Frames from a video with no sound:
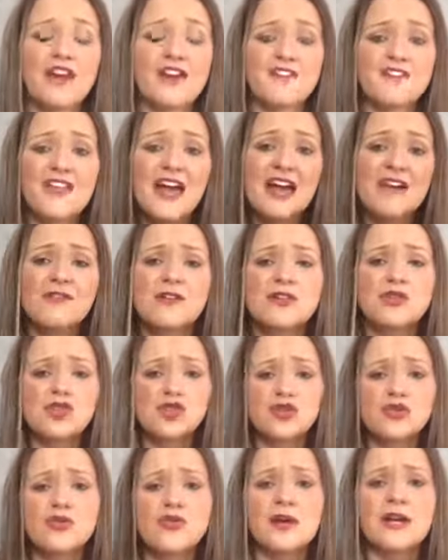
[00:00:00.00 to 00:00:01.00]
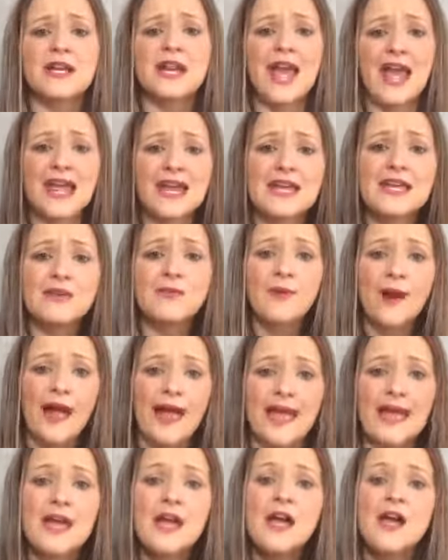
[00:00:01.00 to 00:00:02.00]
If they're unsure in any
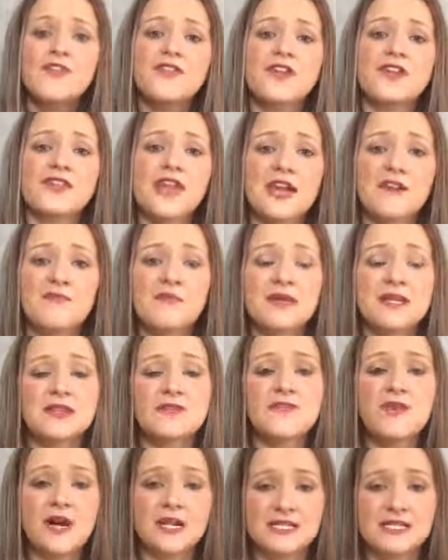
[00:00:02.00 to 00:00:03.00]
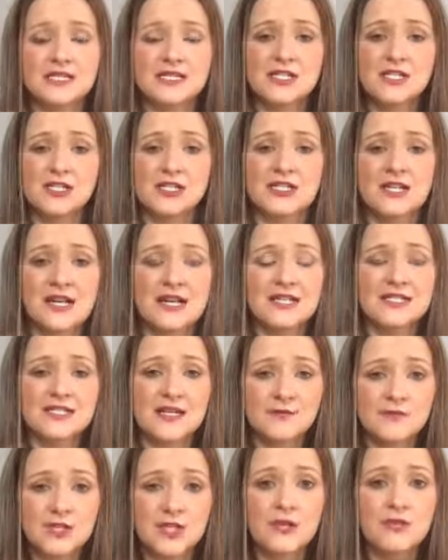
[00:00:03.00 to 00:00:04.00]
way that they've made the right decision in
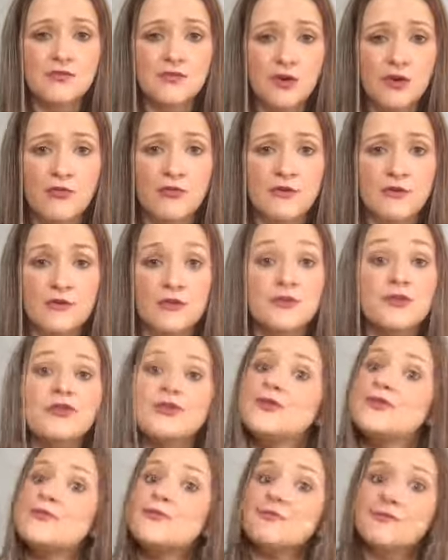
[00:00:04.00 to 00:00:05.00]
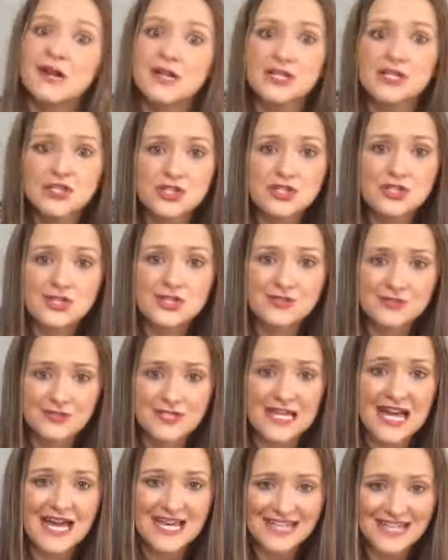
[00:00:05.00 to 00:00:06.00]
accepting a role with you, you might just lose
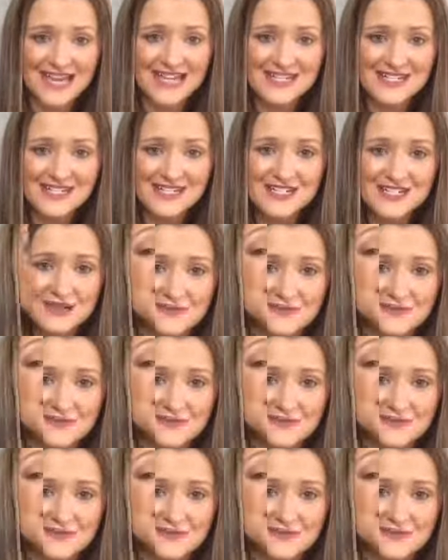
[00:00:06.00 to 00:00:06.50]
that candidate.